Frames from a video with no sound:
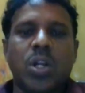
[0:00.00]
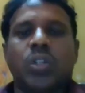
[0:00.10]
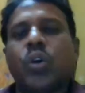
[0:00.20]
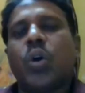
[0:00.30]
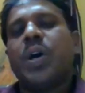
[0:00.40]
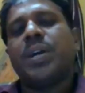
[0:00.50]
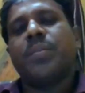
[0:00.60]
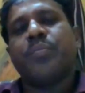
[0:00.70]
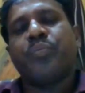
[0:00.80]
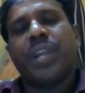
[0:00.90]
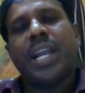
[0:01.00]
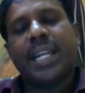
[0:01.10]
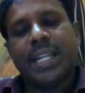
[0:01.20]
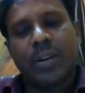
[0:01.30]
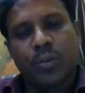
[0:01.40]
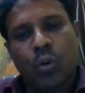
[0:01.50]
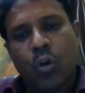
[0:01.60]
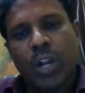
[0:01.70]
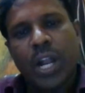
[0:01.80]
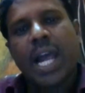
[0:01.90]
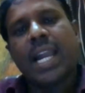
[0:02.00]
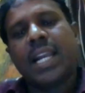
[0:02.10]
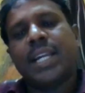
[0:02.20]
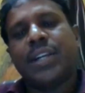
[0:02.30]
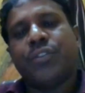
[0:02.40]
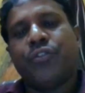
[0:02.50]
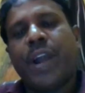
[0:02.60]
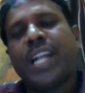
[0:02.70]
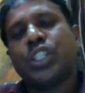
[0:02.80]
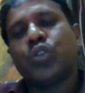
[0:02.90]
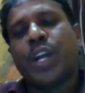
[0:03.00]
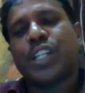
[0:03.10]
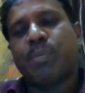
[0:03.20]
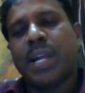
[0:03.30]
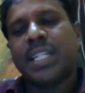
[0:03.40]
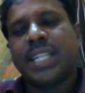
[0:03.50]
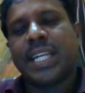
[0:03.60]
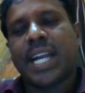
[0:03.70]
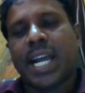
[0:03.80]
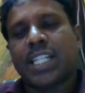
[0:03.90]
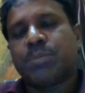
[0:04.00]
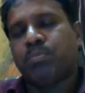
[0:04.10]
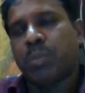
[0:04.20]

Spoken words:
So it overall it fails to explain the